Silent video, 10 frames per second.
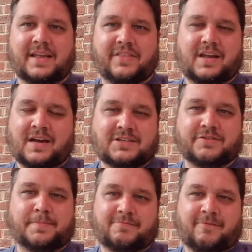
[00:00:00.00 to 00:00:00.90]
in the
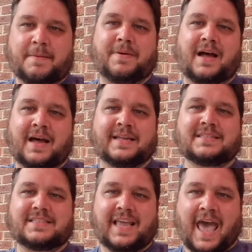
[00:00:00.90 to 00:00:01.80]
country, right
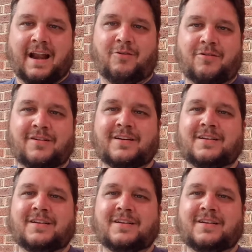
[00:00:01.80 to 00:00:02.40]
behind Seattle.